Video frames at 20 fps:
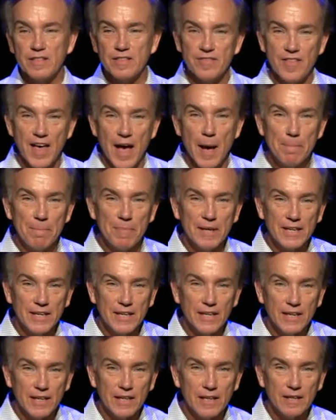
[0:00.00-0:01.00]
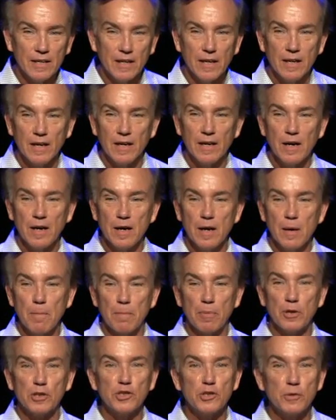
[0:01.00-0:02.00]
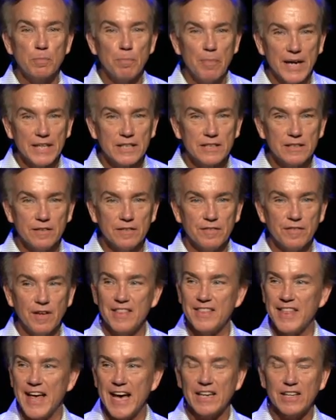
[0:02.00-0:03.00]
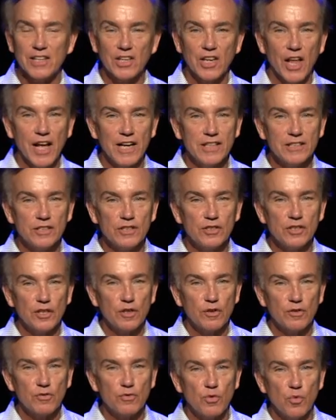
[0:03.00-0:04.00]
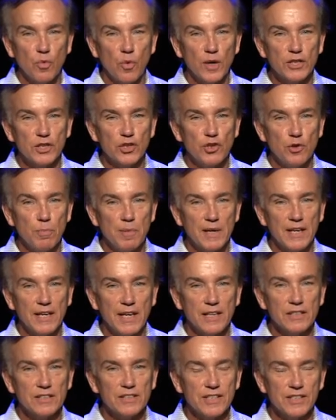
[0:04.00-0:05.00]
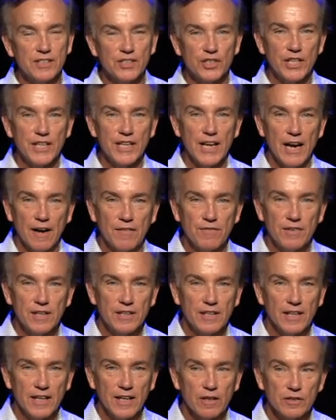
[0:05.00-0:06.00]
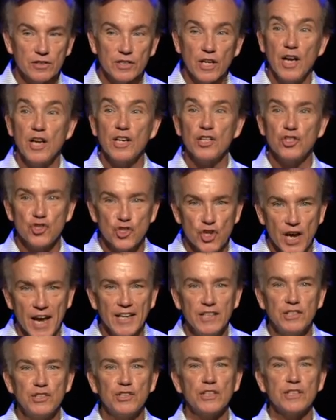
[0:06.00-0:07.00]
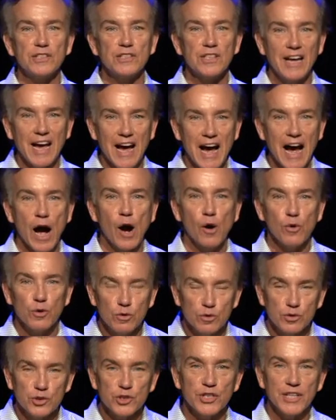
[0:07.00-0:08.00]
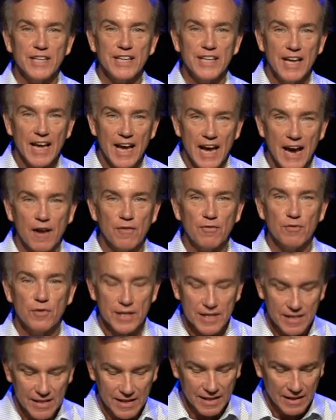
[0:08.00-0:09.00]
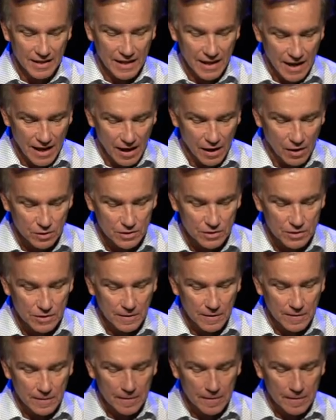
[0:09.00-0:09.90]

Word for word: That beginning perspective, that lens through which you begin to see everything else changes how you see everything else.